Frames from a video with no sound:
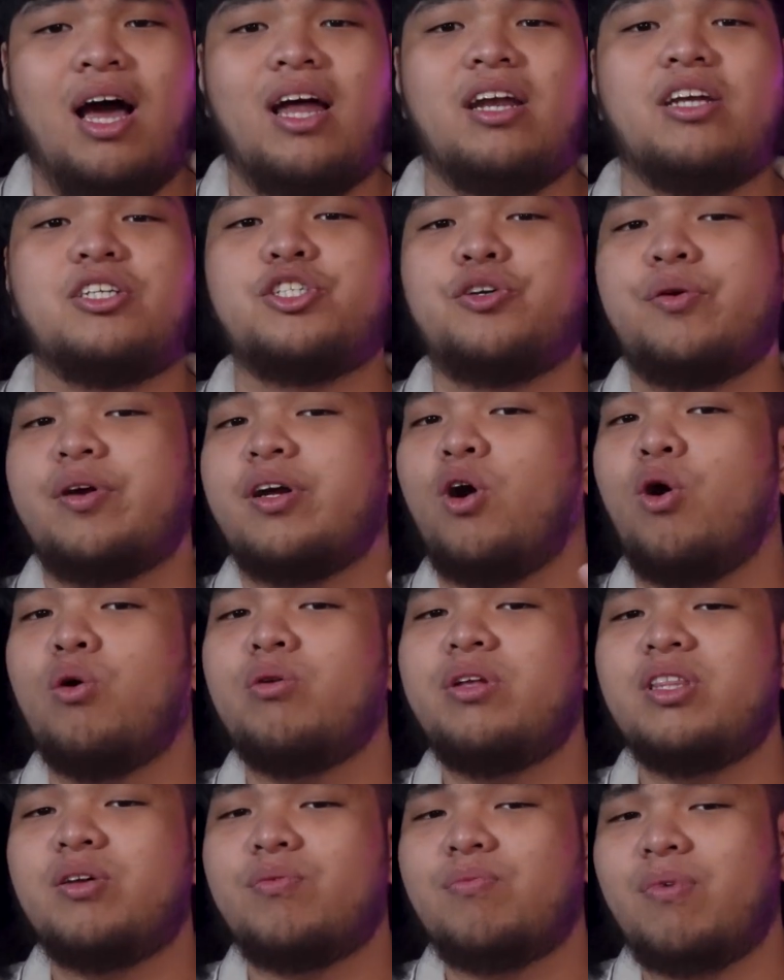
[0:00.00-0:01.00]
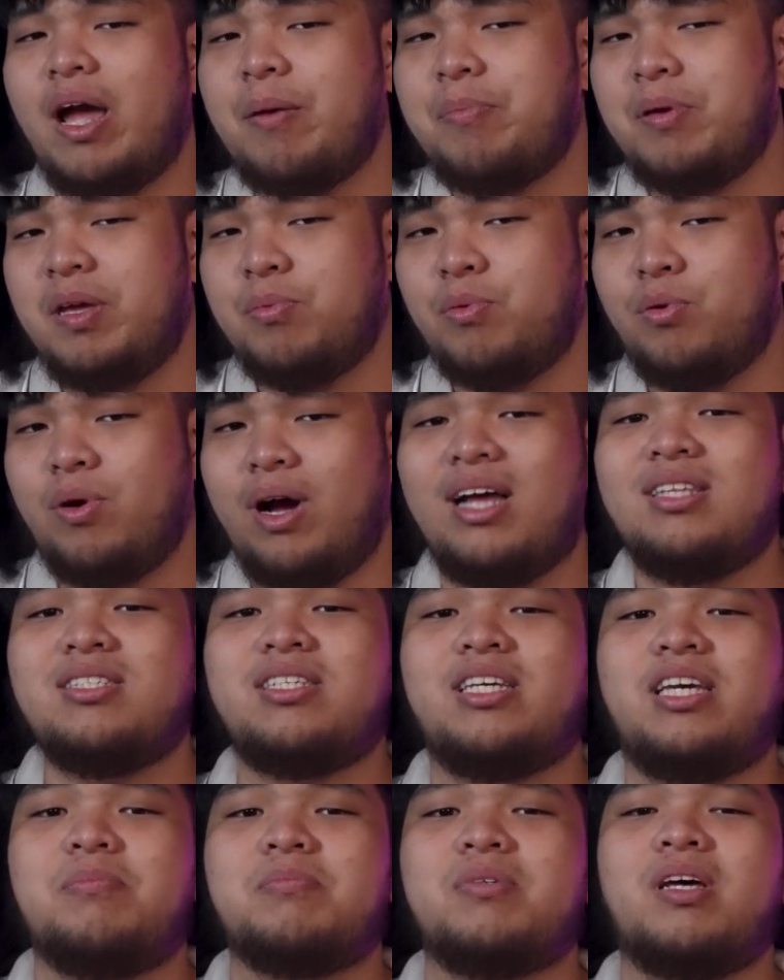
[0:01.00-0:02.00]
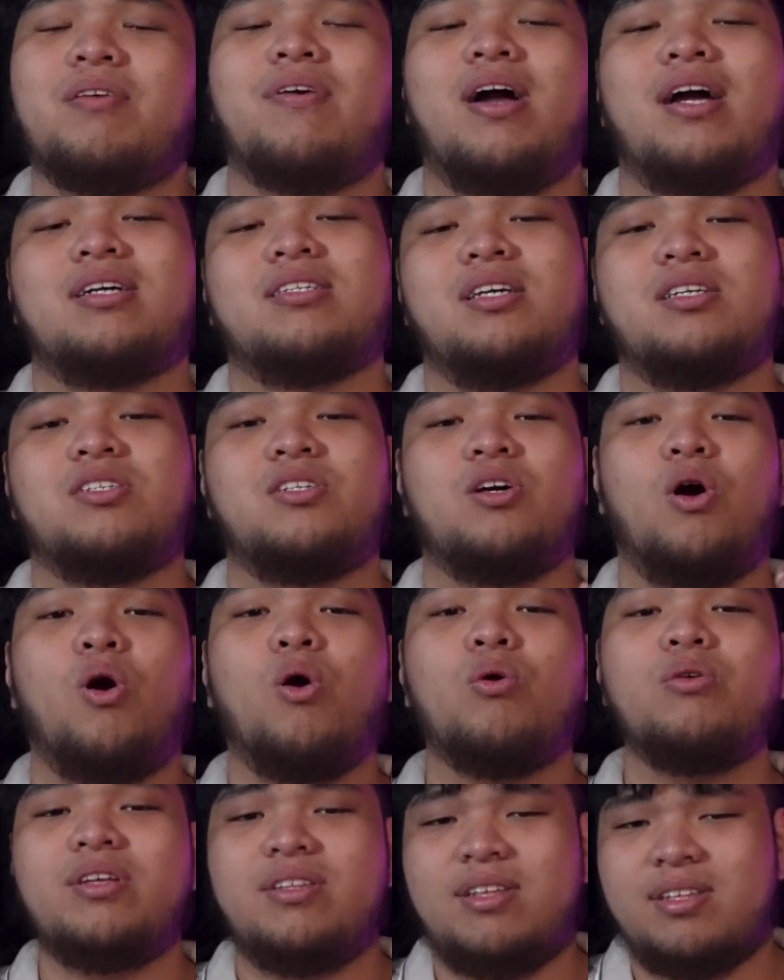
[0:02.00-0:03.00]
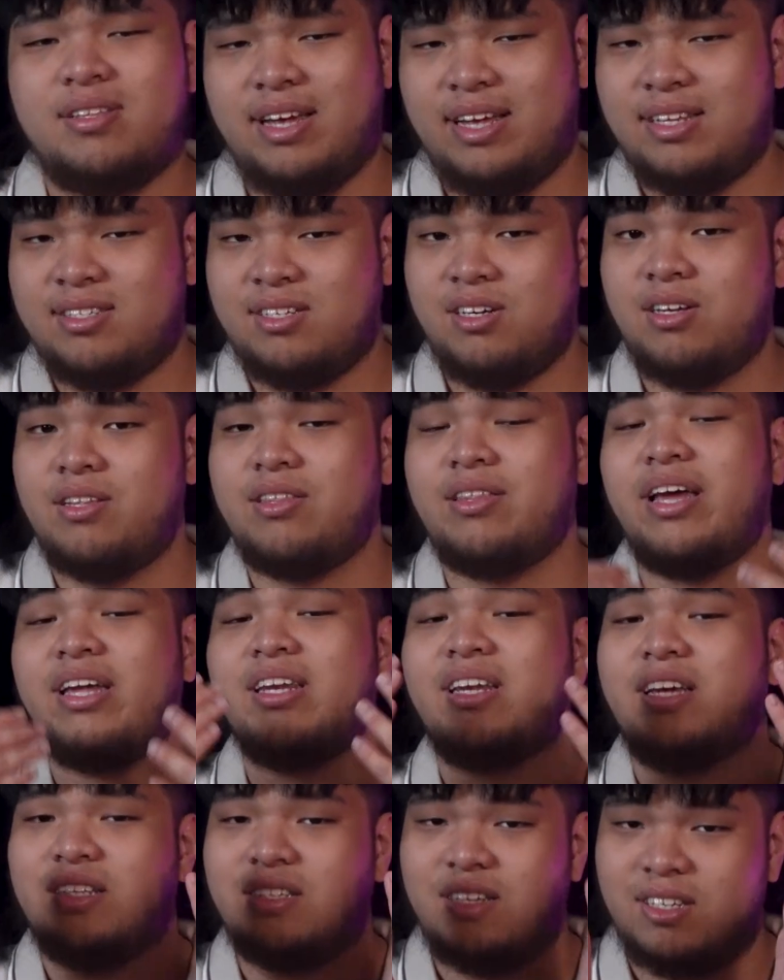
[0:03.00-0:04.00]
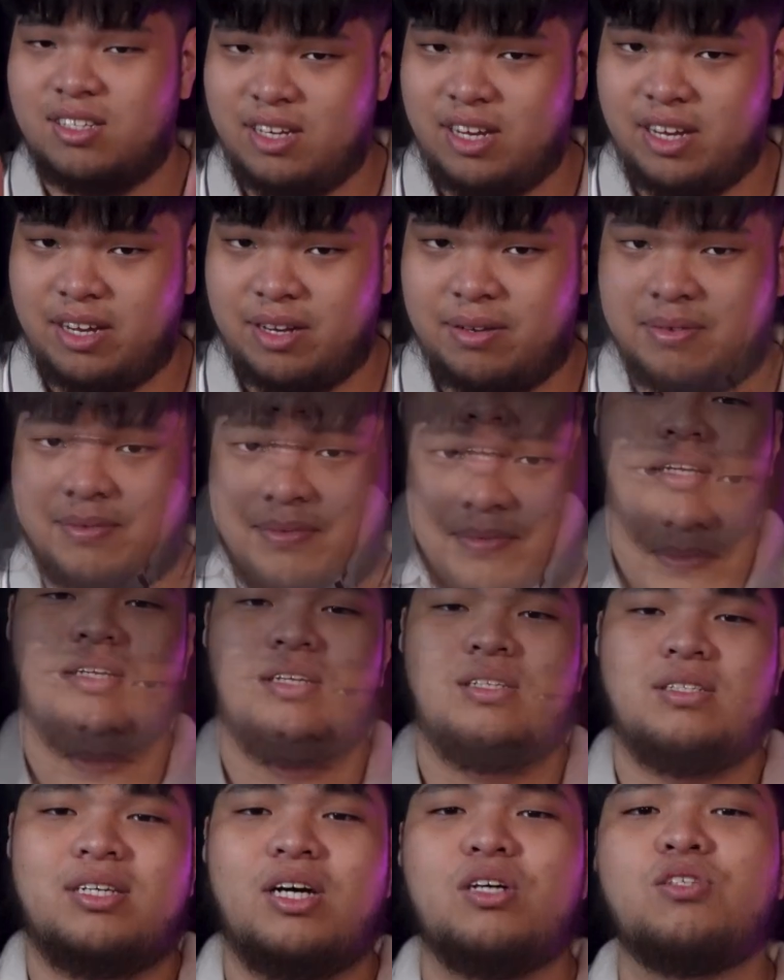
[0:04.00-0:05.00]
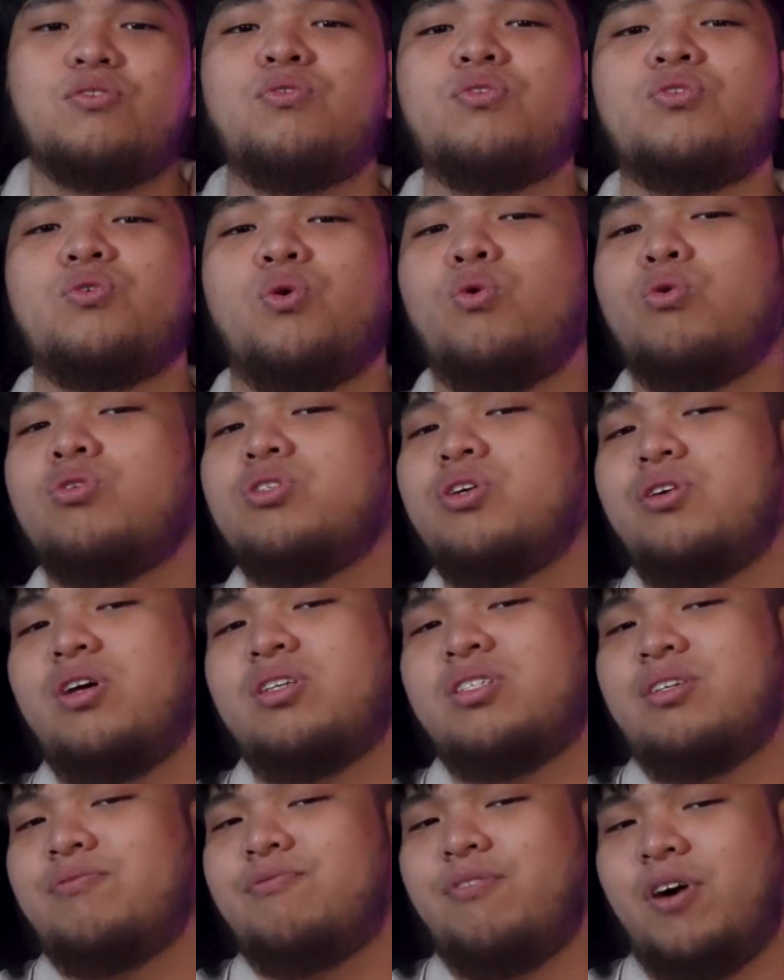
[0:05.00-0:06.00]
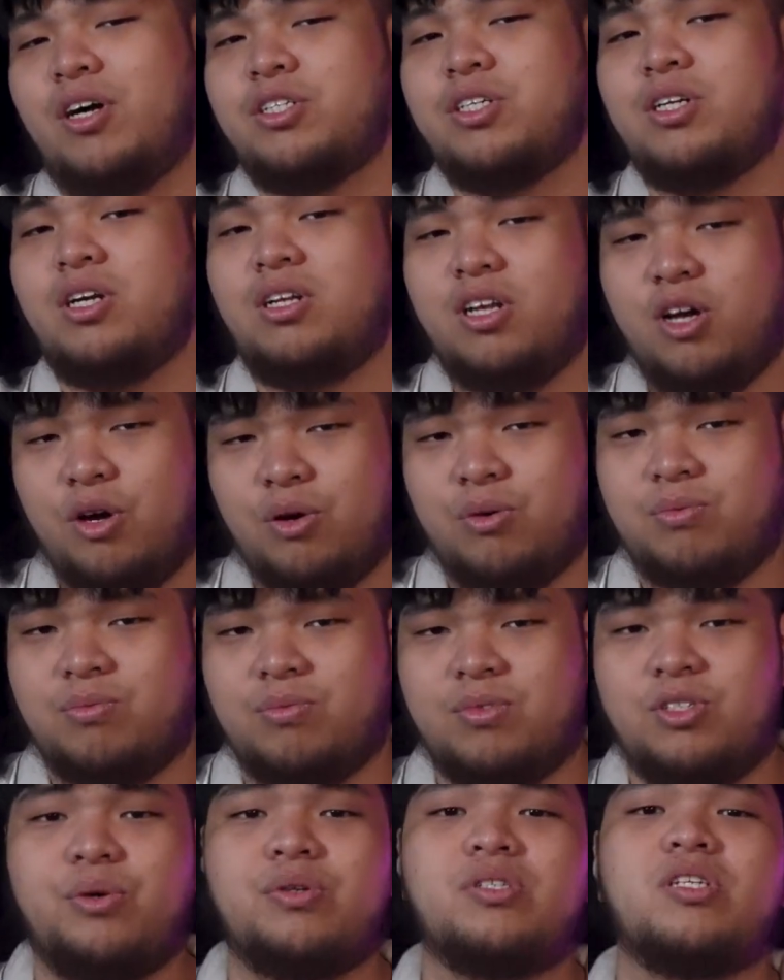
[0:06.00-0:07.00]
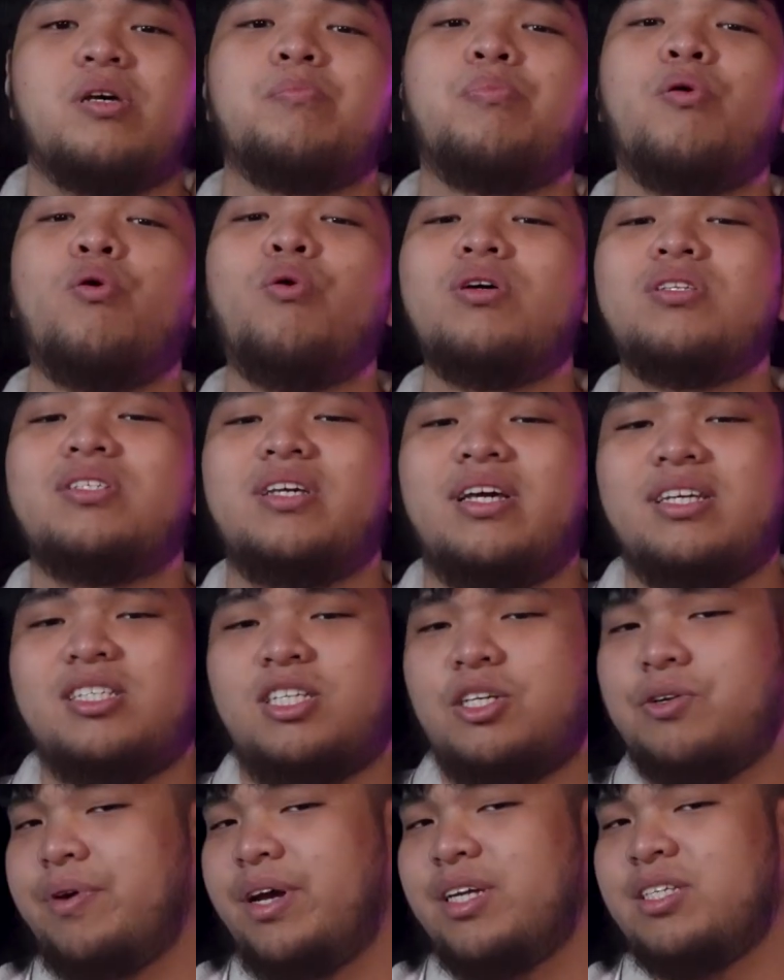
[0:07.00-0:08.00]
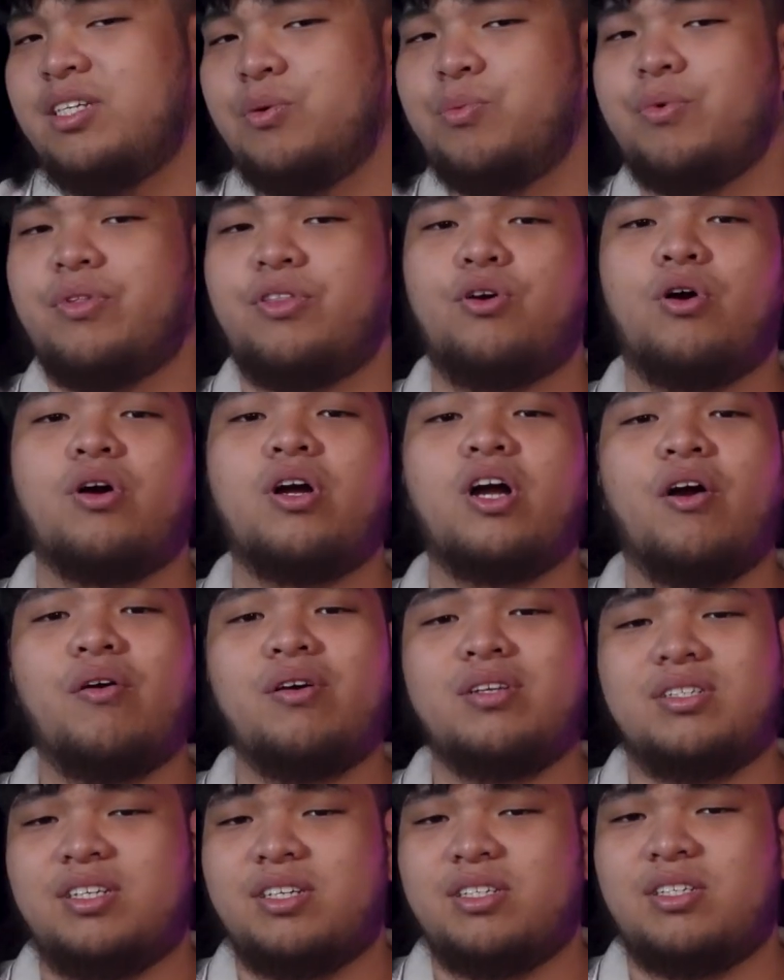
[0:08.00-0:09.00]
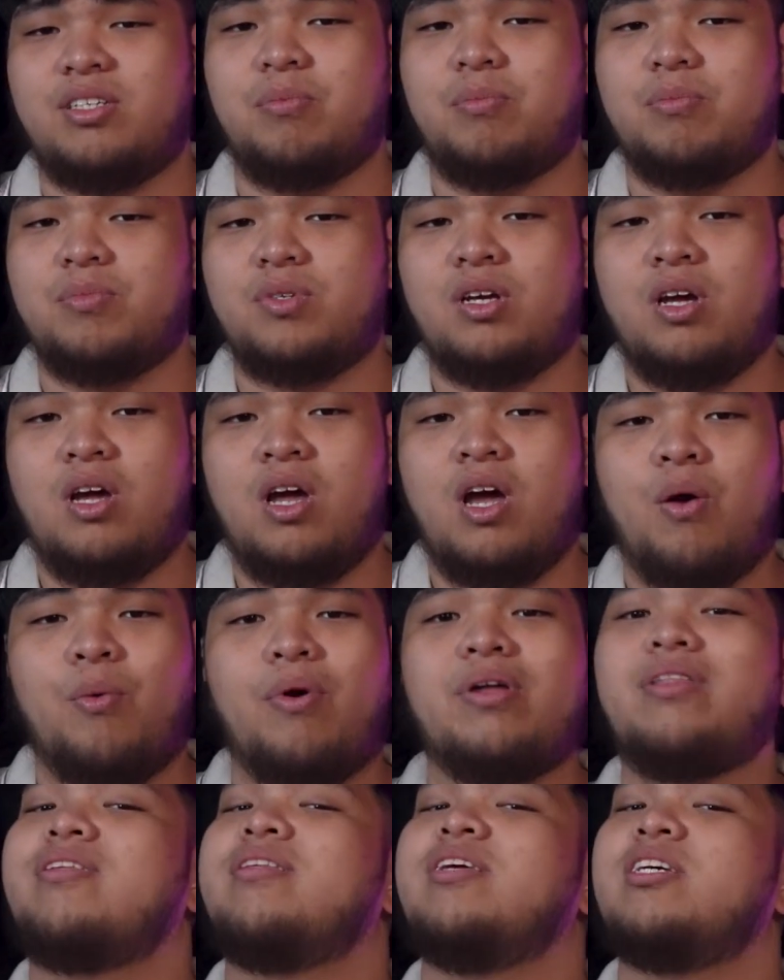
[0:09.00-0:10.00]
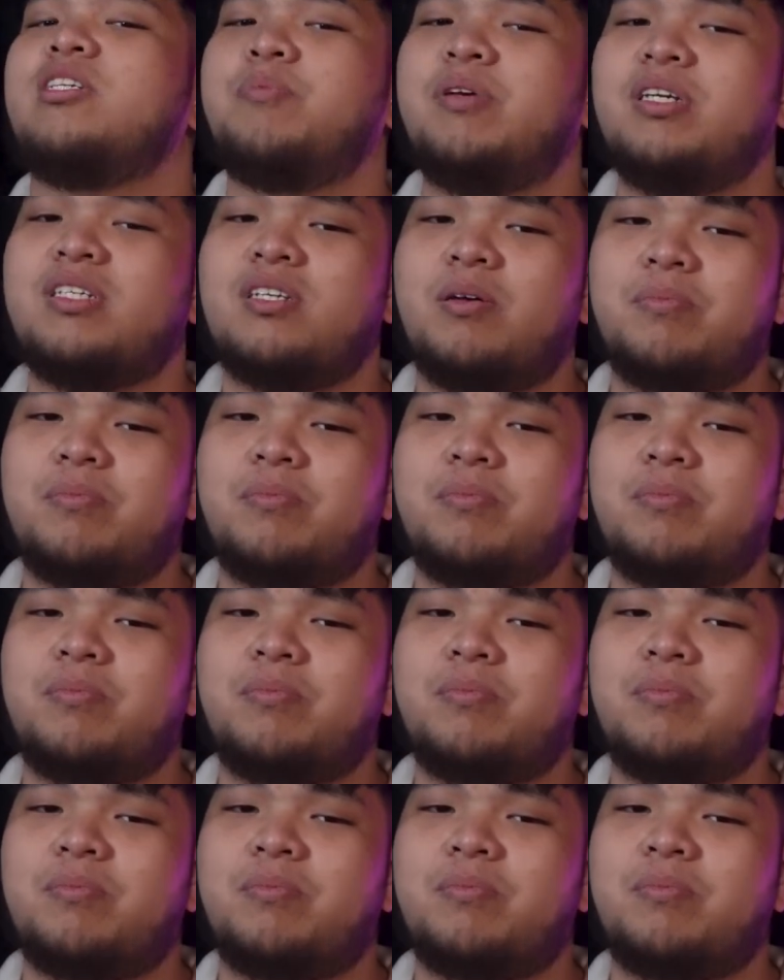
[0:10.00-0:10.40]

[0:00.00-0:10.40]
and ensuring only the right people and teams have access to only the data they need to see. Salesforce also doesn't function alone, so it's important to integrate it with your current systems, whether this be